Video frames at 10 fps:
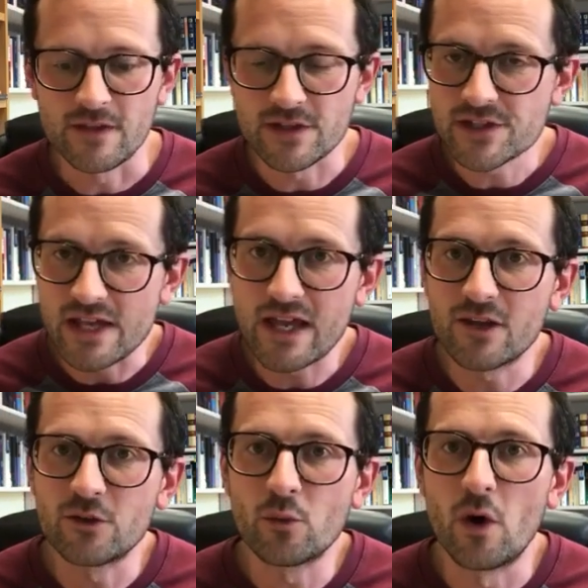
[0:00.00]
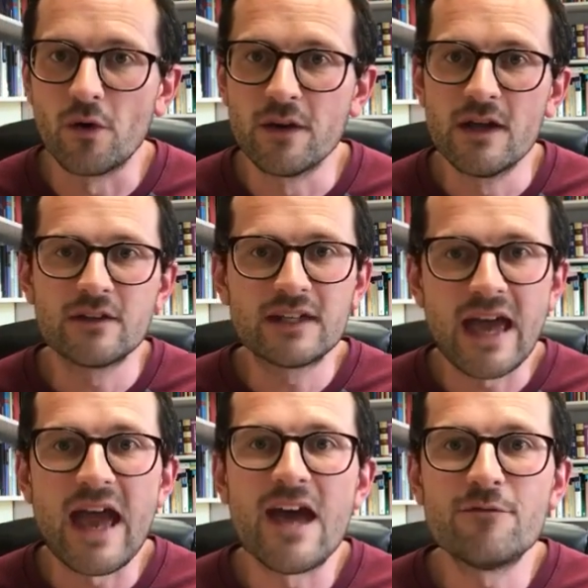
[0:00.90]
the second one:
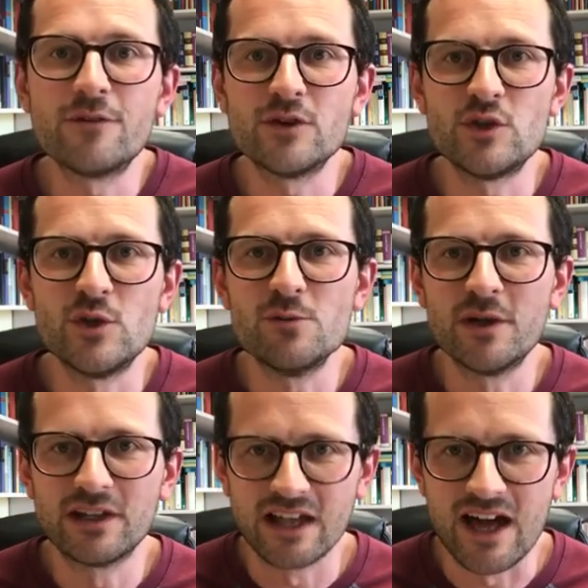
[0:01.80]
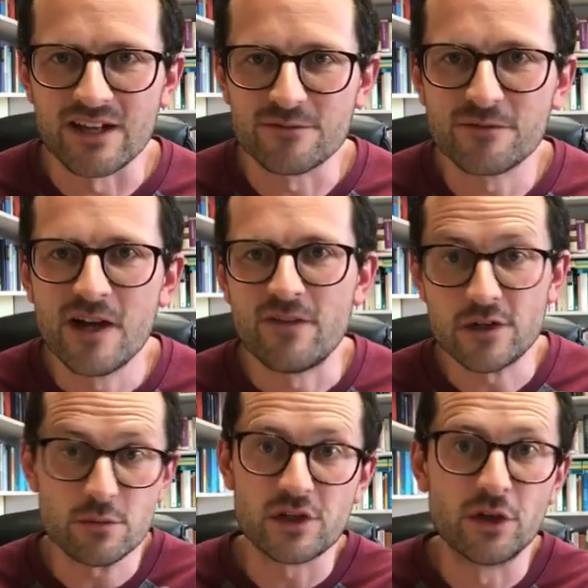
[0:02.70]
care for human life.
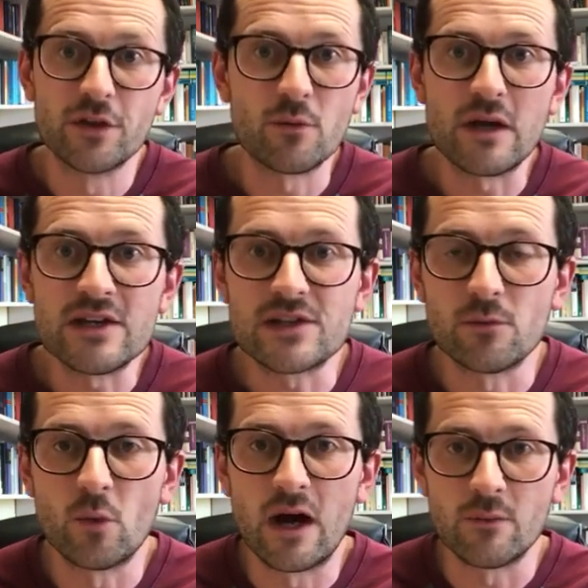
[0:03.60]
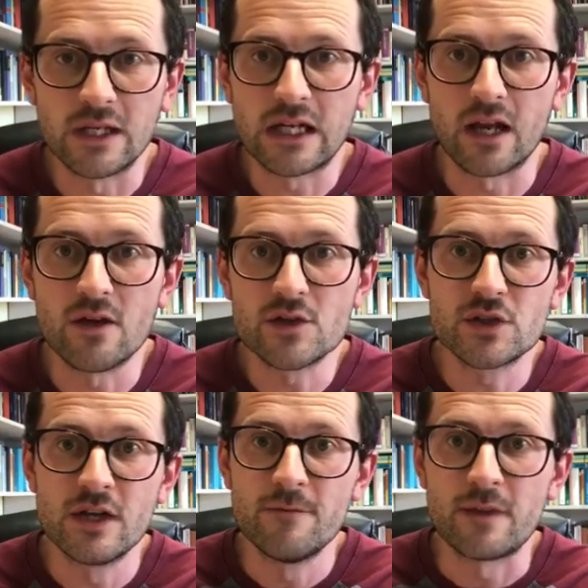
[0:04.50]
This was another reason why we
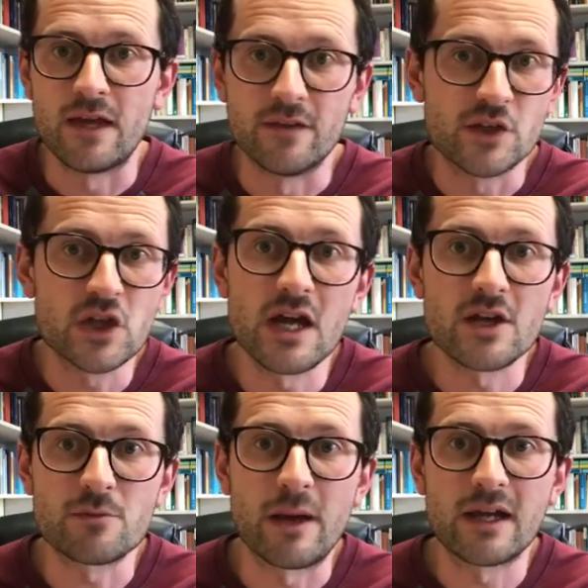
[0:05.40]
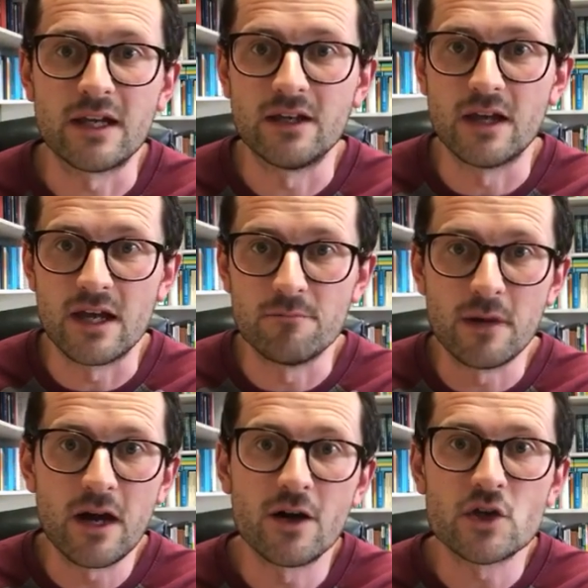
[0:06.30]
closed the church back in
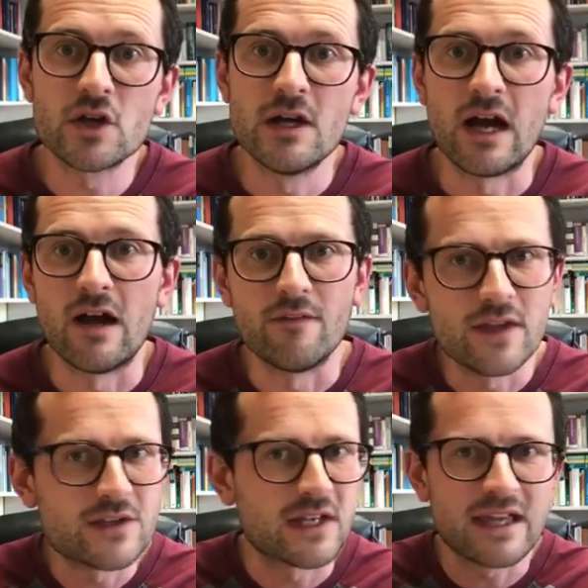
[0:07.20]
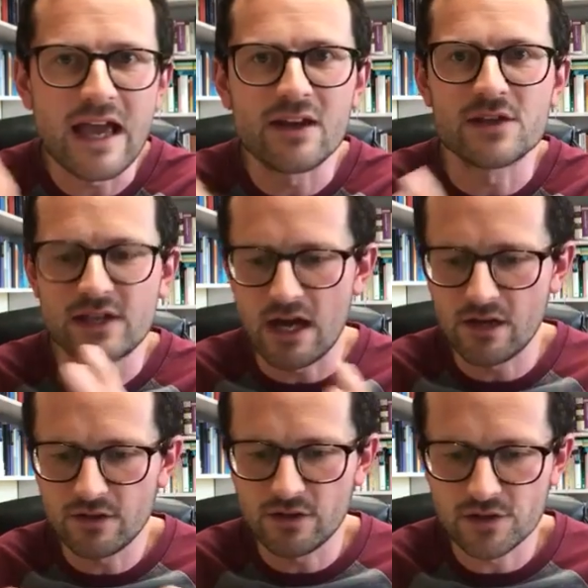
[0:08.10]
March, and this again has
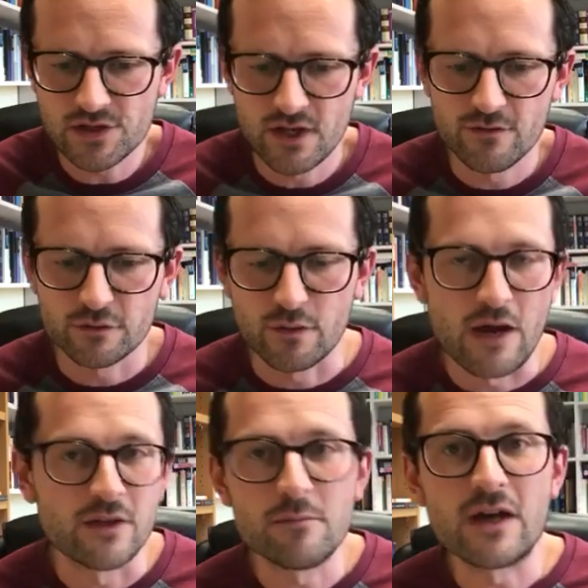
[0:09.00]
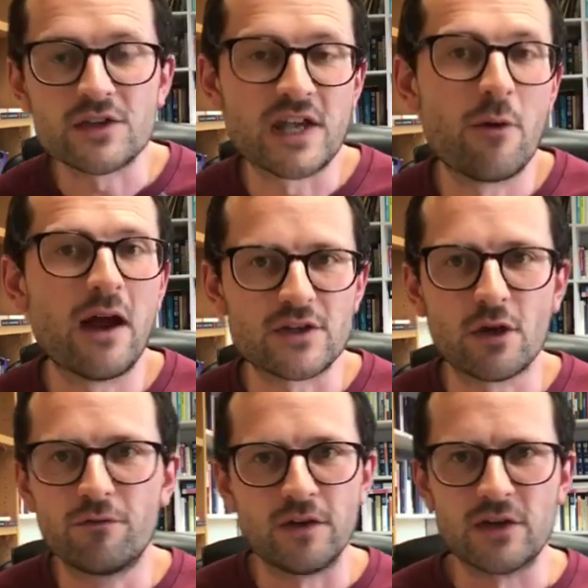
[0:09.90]
guided us throughout. And you might say, well, it's
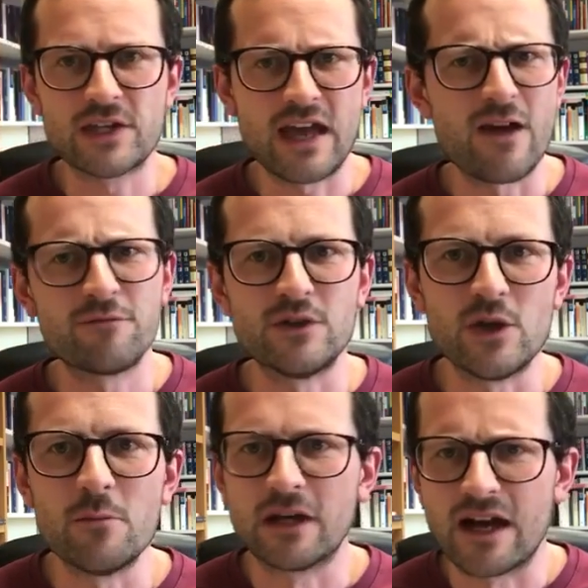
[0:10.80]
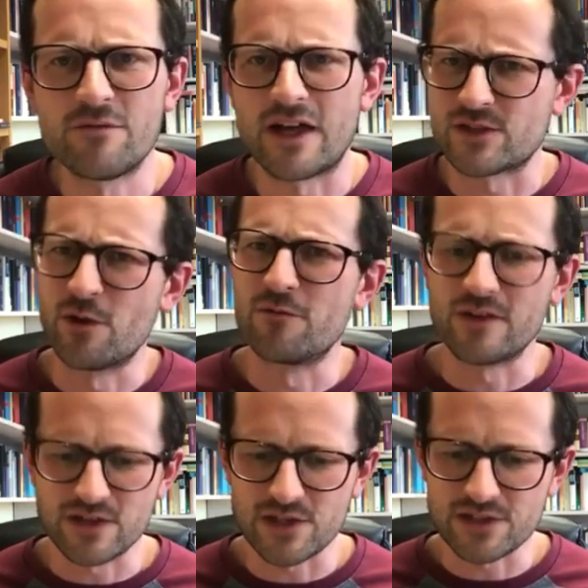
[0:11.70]
obvious, care for human life, that's
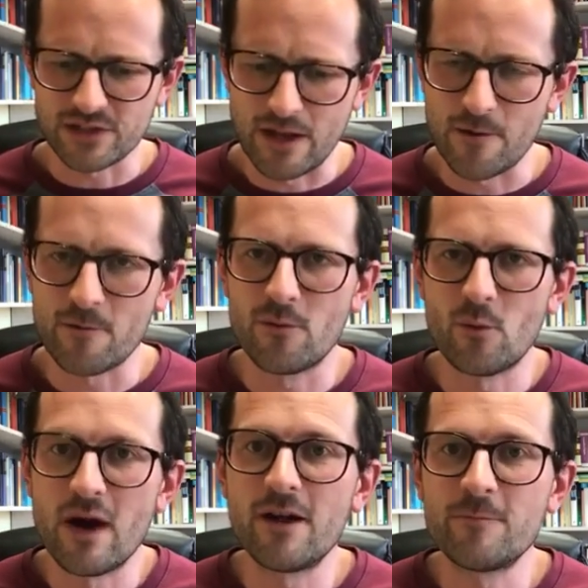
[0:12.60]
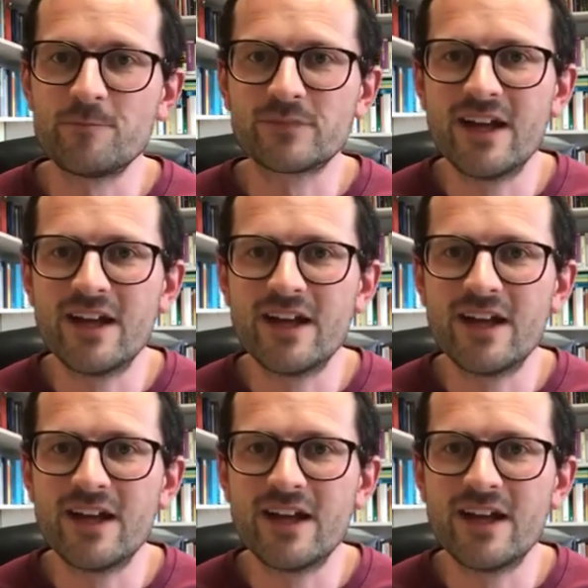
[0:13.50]
obvious, isn't it? Well,